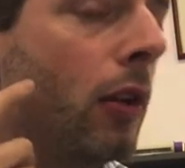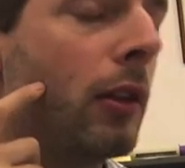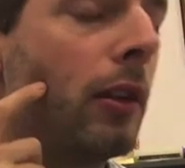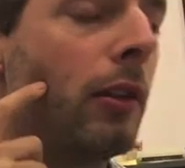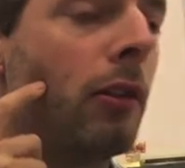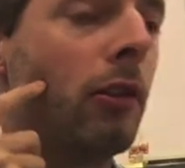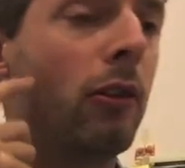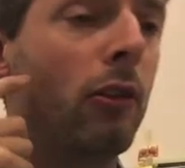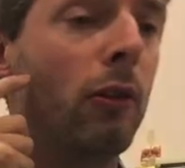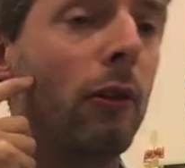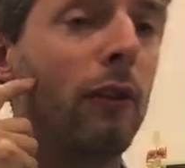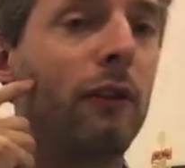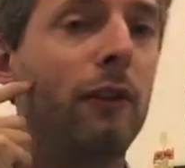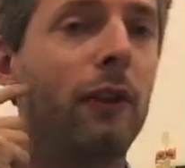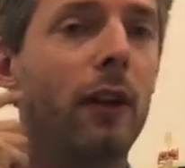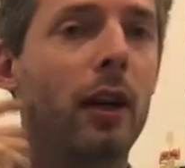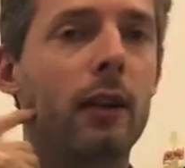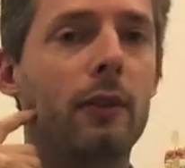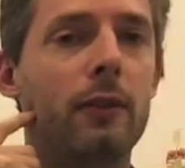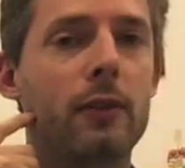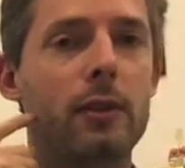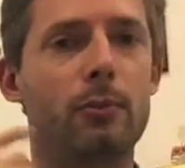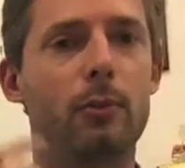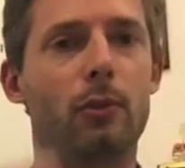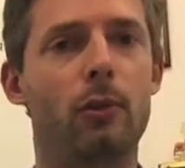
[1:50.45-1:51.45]
looking to do
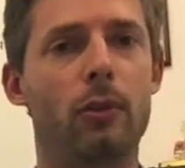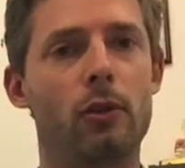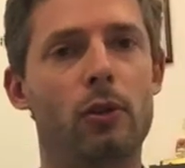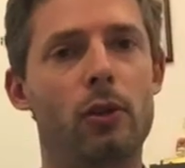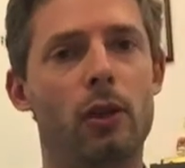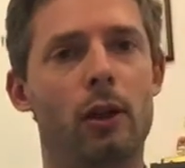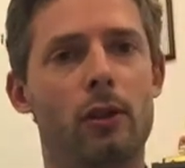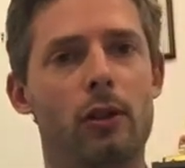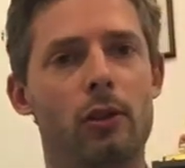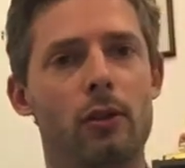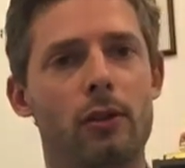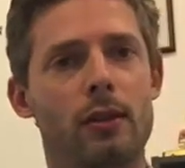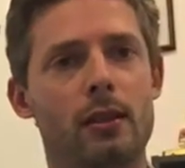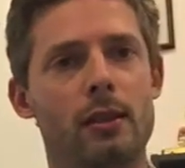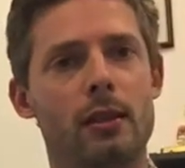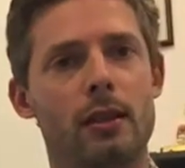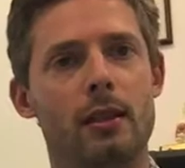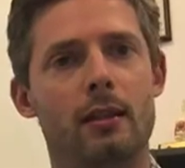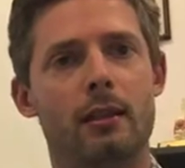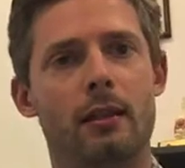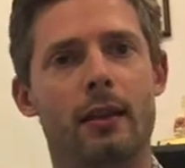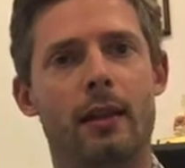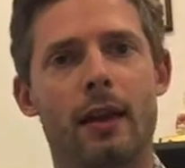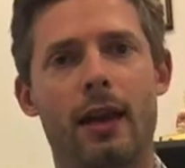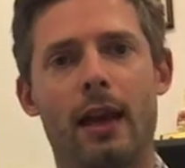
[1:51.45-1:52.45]
5 small injections
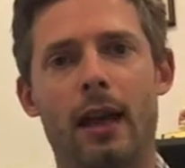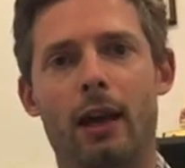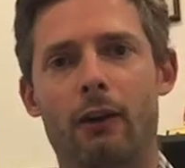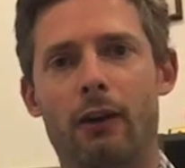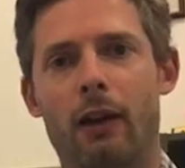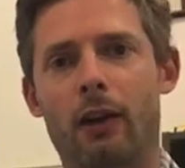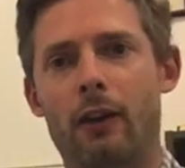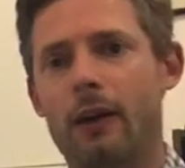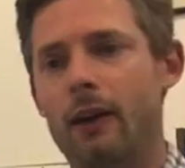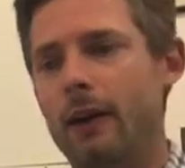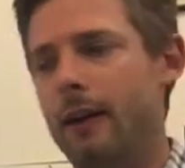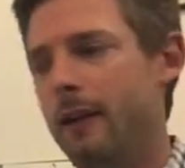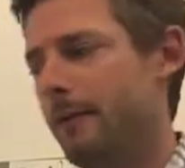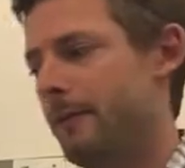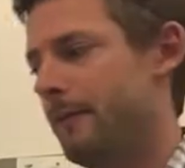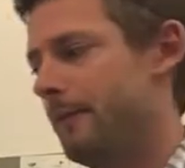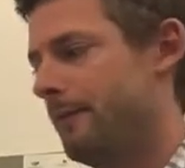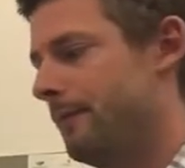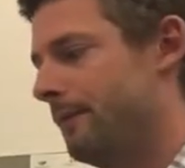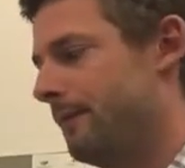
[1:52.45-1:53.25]
into that area there.